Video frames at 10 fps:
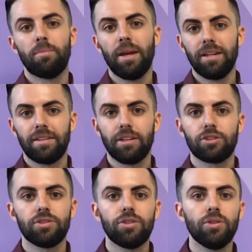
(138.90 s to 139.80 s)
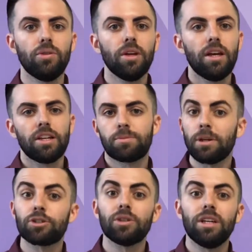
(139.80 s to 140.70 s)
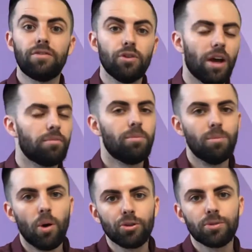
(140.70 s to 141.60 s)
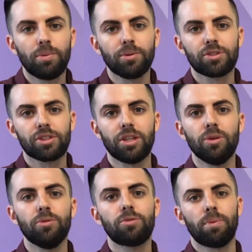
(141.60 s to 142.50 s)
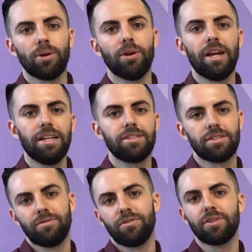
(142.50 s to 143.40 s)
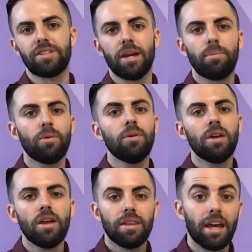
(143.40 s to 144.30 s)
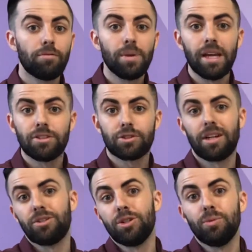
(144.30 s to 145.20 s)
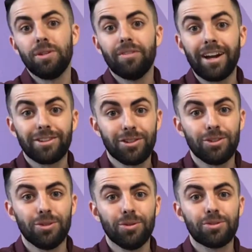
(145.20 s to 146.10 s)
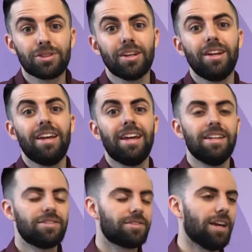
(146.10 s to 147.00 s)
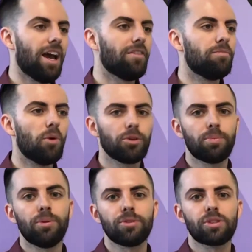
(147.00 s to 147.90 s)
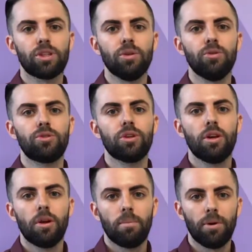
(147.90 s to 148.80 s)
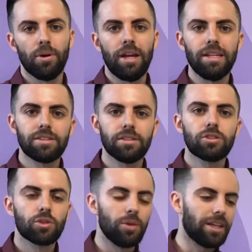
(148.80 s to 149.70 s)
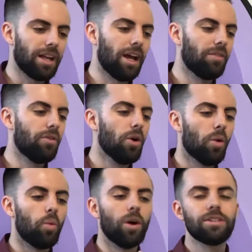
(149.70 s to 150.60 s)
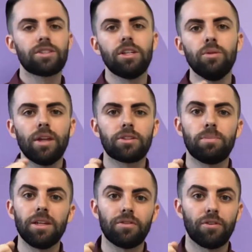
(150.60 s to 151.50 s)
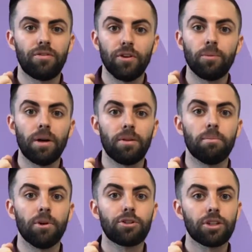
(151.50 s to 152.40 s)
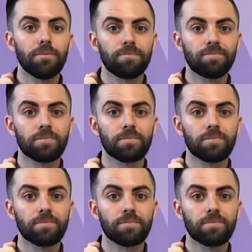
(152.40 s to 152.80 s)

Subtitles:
to pay attention to, especially if you have multiple SKUs per ASIN. For example, the FBA strategy we like to use is to have multiple SKUs per ASIN, so we can have one SKU that's being fulfilled by the merchant,